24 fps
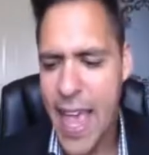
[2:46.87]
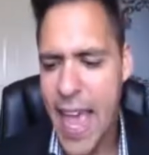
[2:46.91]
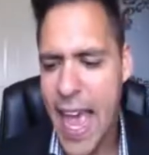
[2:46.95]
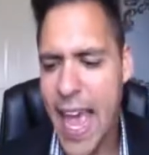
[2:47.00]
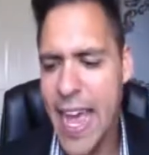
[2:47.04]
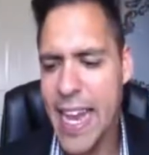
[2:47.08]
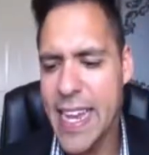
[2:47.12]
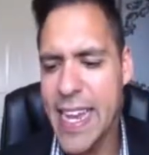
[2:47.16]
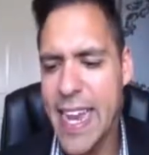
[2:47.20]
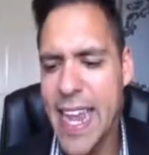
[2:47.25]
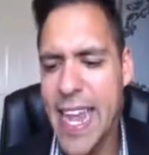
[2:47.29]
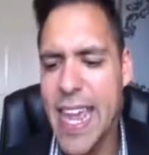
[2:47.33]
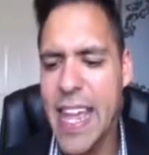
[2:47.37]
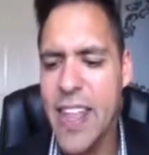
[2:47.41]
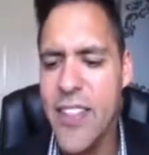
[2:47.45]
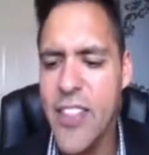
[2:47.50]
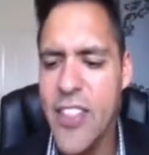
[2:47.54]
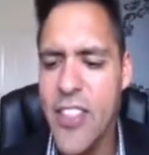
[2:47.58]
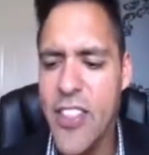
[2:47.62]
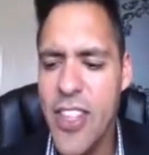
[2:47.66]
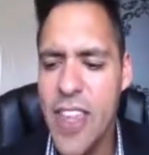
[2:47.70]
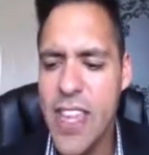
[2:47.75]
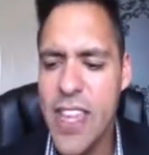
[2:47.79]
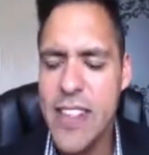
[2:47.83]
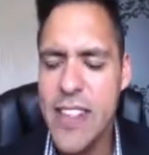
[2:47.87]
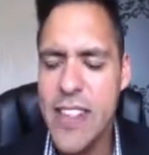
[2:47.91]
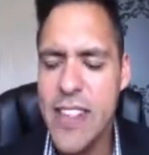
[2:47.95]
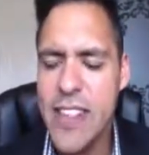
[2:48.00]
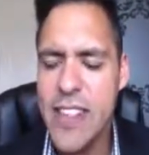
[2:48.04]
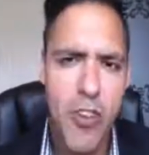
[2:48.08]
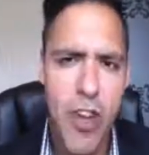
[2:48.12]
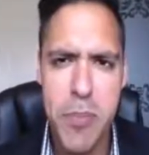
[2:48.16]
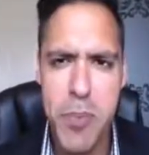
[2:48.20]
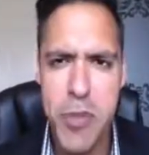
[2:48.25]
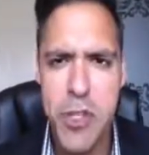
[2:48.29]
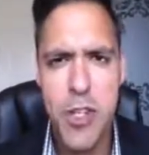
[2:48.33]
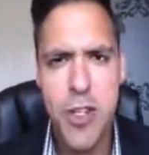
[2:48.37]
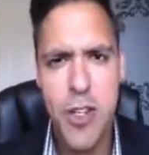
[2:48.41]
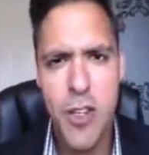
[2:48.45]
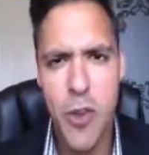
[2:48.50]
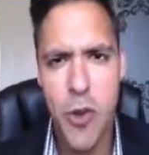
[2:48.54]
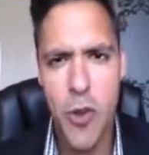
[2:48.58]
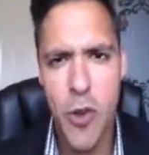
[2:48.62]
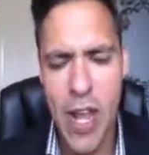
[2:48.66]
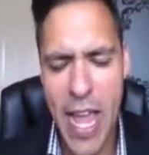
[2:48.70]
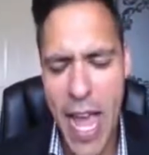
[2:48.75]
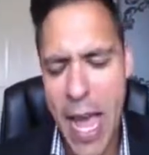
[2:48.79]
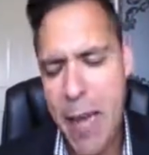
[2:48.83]
And in the description
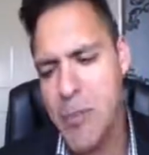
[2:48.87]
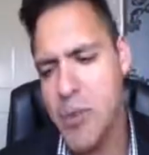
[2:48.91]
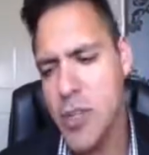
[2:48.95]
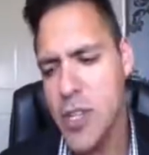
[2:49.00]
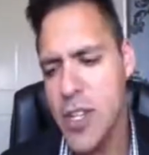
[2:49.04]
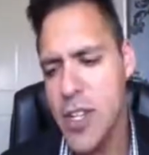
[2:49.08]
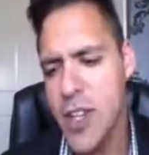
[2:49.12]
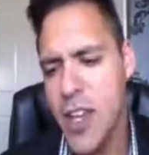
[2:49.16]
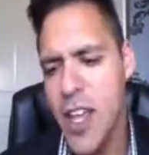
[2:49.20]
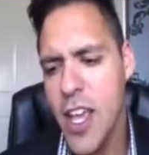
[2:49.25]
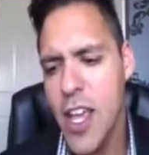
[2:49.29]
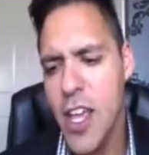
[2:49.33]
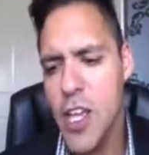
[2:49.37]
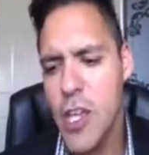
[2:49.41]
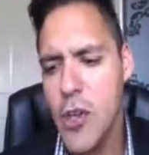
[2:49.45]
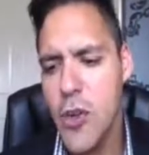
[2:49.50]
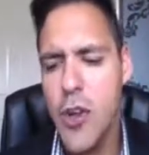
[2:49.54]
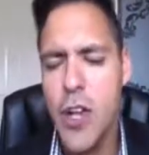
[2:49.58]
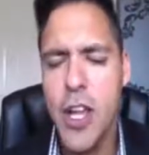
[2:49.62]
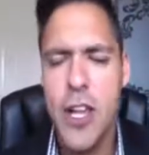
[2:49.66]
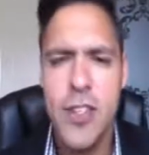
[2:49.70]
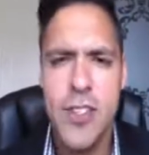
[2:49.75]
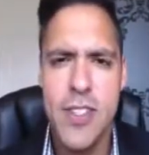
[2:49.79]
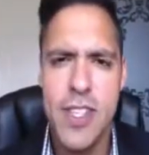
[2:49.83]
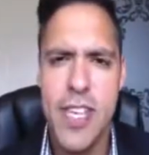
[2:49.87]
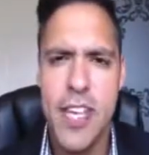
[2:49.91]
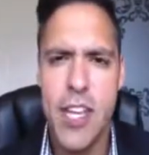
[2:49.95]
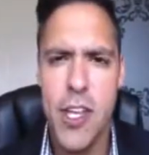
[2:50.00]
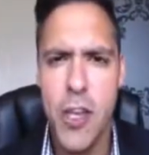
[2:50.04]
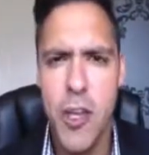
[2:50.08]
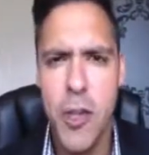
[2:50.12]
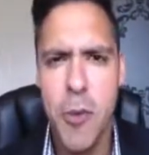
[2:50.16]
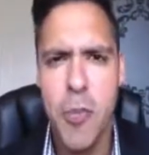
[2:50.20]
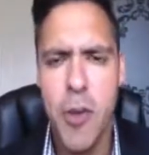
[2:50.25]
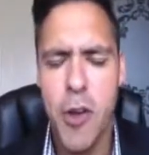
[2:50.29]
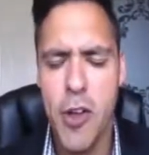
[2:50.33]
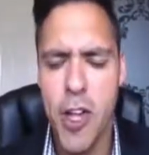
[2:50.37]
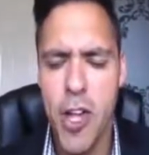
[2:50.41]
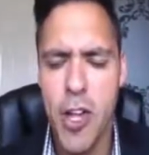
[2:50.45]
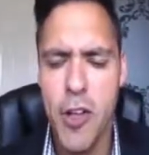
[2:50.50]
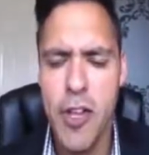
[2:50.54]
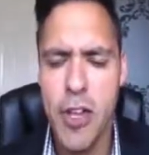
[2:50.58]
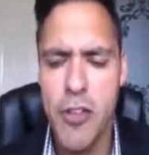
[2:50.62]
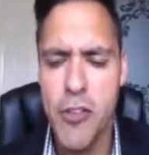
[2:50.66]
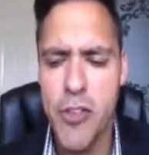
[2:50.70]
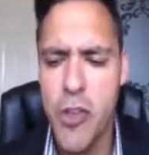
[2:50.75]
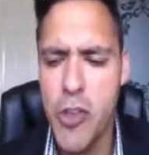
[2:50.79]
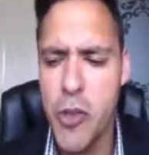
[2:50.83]
or caption, you're going to see a coupon
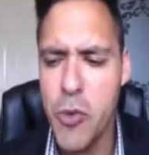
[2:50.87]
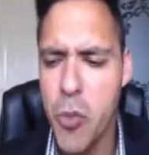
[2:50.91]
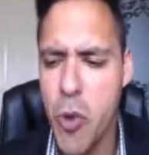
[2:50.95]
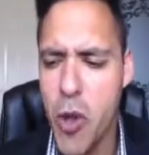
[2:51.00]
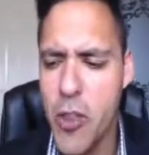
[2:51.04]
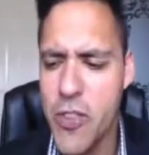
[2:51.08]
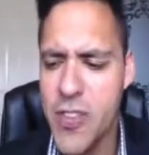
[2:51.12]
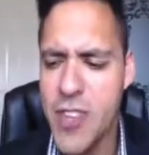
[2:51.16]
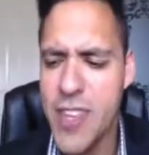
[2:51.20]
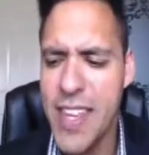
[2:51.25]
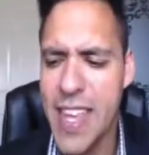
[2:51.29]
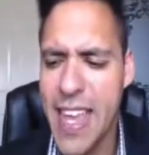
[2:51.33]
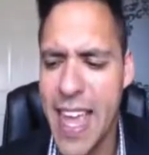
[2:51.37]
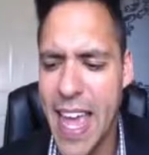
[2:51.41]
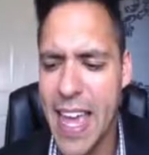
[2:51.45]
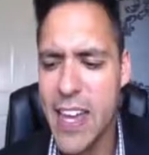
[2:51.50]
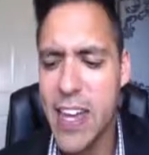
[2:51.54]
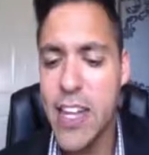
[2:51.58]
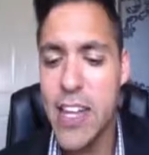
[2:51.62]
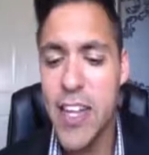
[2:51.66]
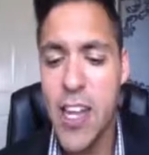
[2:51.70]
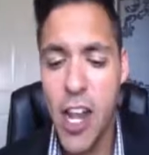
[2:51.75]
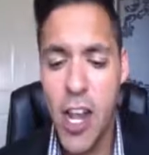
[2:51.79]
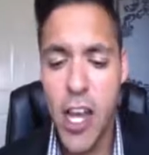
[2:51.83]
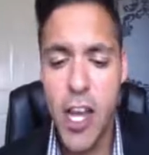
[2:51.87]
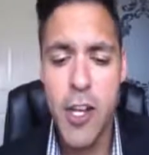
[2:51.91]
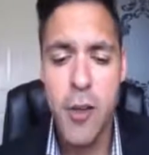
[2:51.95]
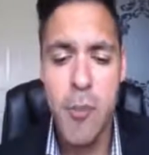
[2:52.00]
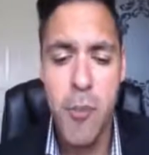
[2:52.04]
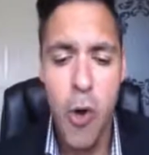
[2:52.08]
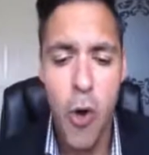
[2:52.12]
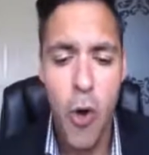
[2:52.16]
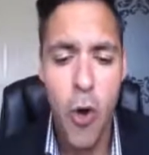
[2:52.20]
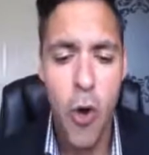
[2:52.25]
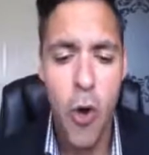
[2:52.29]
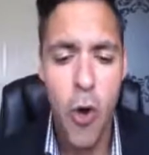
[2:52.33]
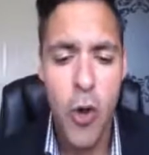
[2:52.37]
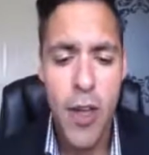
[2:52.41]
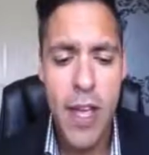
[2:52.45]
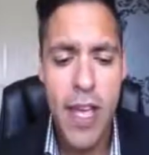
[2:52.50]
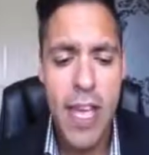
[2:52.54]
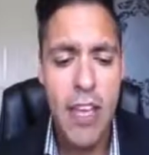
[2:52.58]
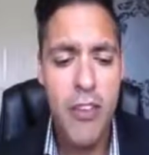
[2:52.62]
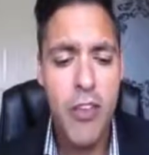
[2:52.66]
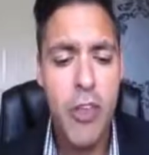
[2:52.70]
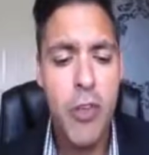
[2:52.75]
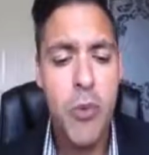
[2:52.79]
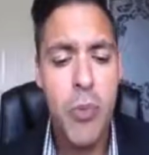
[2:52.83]
code if you want to get and learn more,
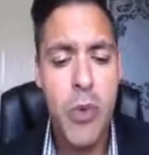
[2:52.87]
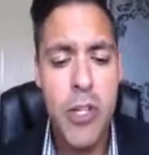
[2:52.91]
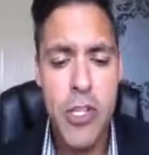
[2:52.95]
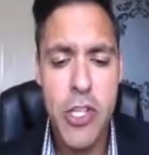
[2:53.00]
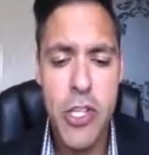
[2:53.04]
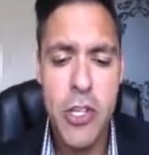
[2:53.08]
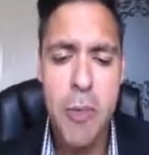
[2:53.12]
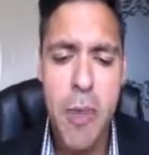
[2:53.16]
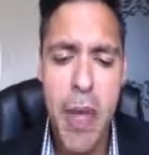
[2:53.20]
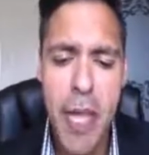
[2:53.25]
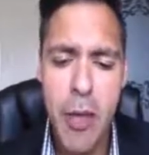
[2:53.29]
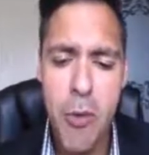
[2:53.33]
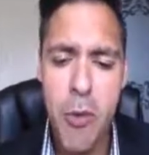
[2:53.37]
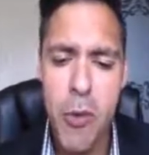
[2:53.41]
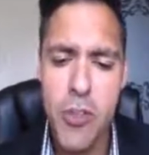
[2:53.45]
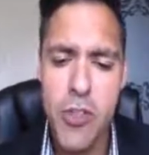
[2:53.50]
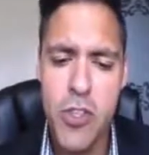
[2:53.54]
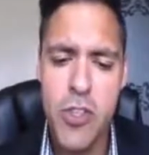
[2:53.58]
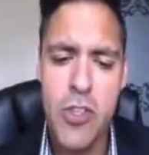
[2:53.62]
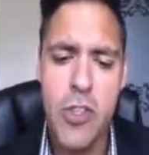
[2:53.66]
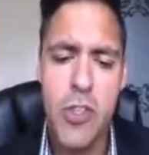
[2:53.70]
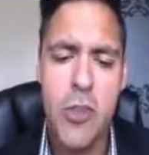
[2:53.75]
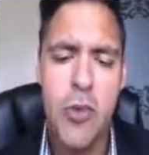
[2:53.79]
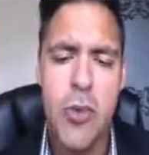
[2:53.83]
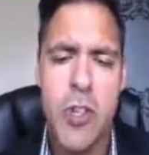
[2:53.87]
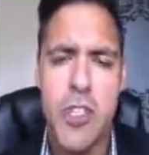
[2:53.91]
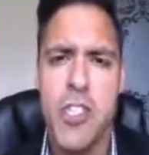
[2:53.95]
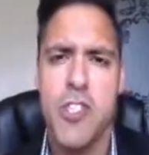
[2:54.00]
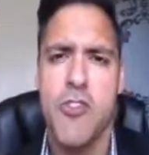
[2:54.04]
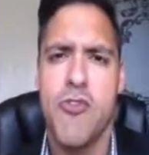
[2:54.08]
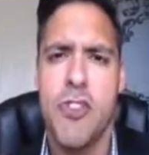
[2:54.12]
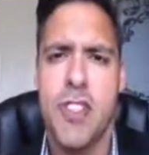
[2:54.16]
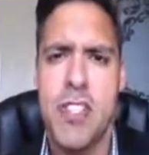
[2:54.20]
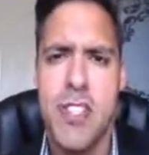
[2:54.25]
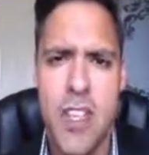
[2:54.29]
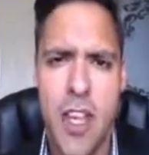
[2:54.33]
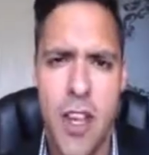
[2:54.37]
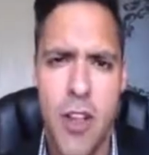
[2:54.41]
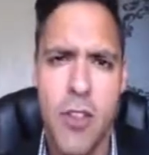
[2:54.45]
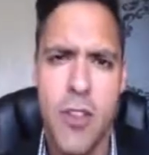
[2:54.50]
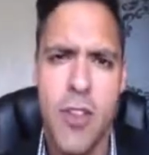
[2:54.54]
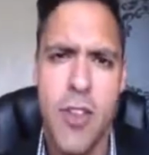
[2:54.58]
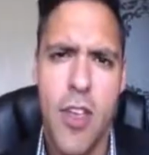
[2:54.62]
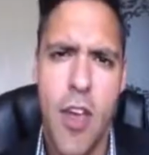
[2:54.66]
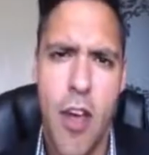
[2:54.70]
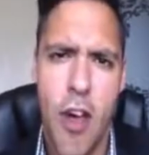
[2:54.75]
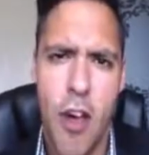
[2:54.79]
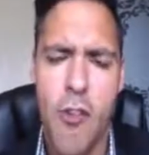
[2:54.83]
which you may want to do as a
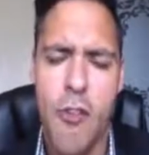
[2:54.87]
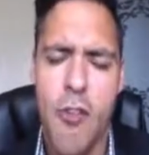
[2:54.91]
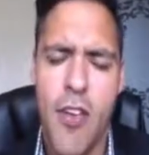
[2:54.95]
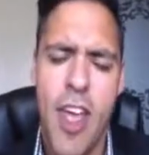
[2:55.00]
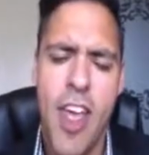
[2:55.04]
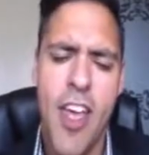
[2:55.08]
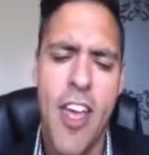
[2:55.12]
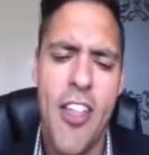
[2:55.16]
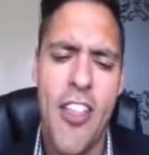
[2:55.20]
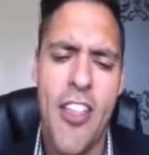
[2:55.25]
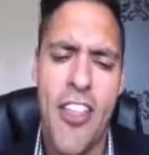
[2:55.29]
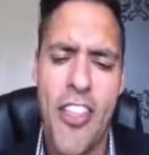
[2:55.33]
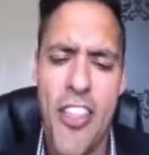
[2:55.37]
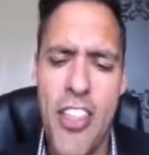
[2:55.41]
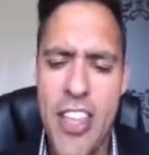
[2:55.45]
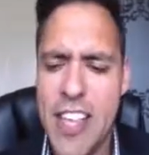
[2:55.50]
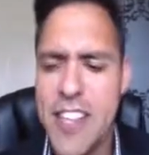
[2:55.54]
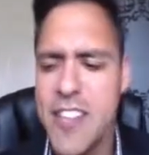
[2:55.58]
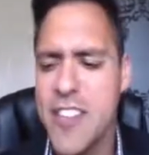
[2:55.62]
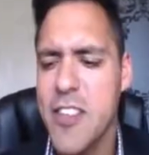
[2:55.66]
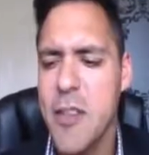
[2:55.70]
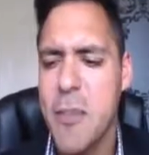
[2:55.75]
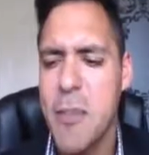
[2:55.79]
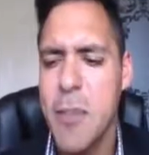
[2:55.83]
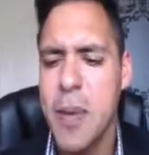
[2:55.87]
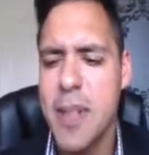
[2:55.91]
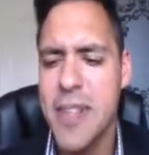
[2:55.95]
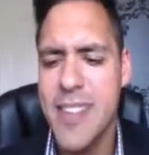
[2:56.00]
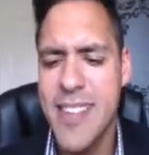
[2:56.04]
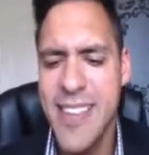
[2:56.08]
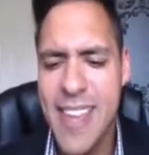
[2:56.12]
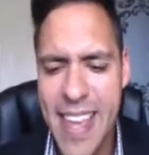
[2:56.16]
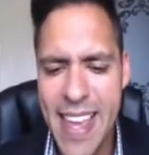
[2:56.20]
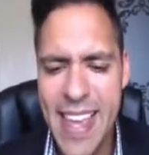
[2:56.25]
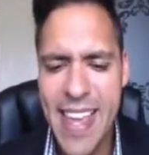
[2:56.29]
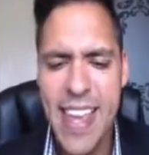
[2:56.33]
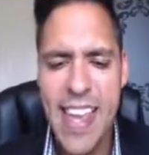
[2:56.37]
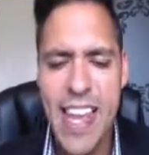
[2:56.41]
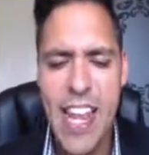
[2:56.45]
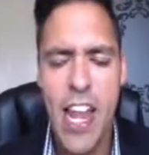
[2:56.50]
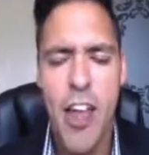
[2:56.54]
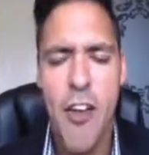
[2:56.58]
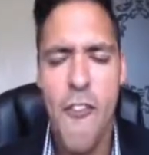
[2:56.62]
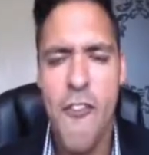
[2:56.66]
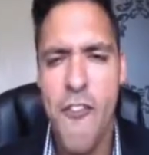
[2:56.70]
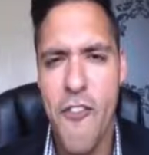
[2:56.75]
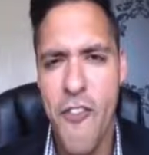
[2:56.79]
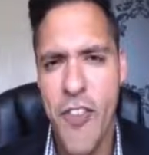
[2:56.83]
result of this
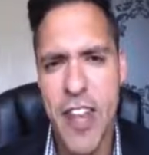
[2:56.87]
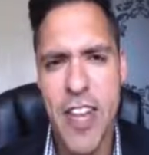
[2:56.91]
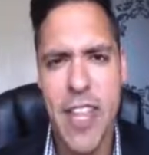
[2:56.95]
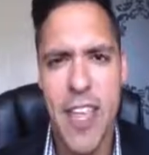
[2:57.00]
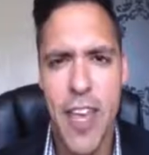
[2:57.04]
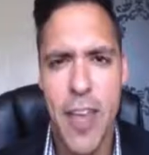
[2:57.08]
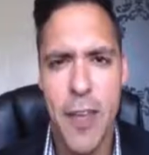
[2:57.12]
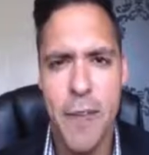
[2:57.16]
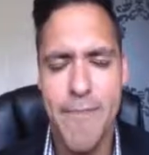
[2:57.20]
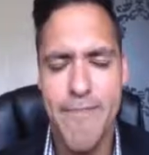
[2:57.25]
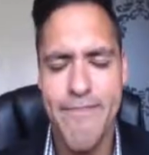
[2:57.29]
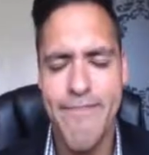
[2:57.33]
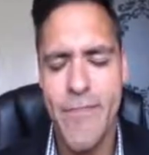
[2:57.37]
particular video.